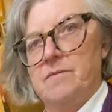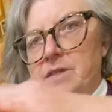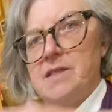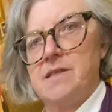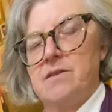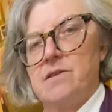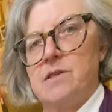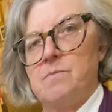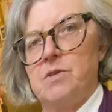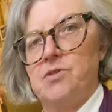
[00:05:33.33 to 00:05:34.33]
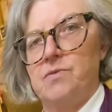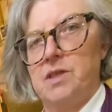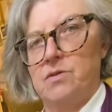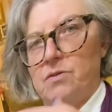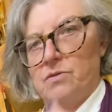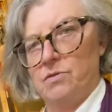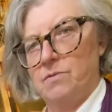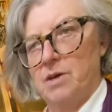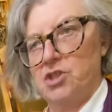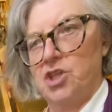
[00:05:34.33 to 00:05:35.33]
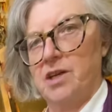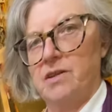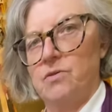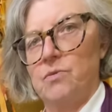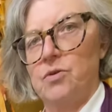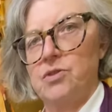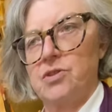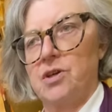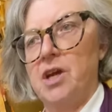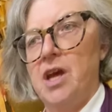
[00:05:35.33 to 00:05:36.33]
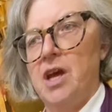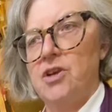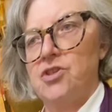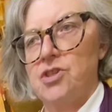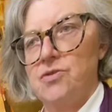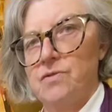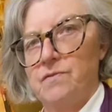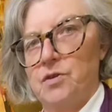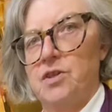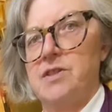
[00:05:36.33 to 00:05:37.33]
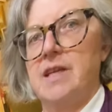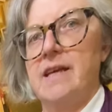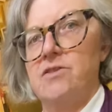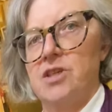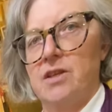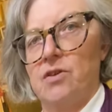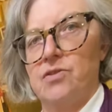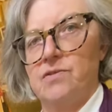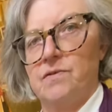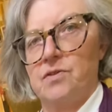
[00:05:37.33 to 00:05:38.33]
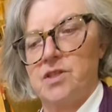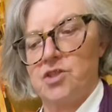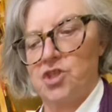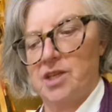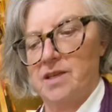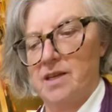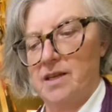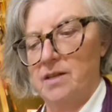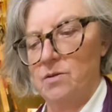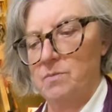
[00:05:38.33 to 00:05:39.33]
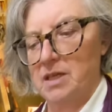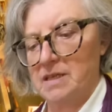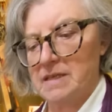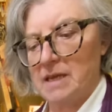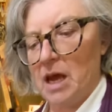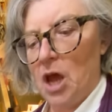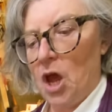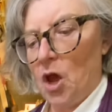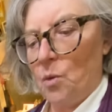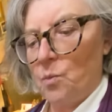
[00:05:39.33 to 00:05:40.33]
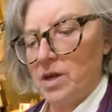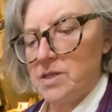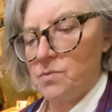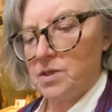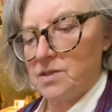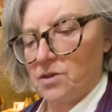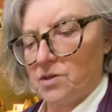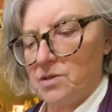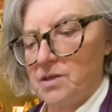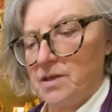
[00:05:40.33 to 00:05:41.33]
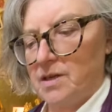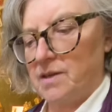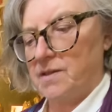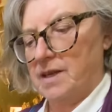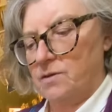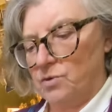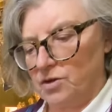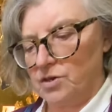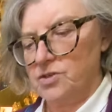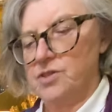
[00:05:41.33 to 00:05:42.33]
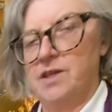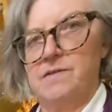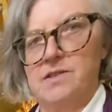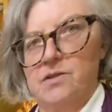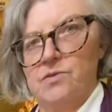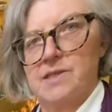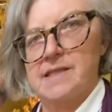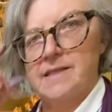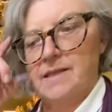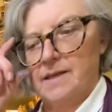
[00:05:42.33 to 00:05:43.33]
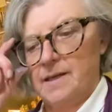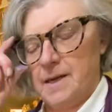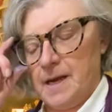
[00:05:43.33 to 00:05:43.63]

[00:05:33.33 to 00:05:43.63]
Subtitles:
distance between my jar and the water, just to avoid entering a lot of oxygen in the mix. Once we're done, then we're going to give it a good stir.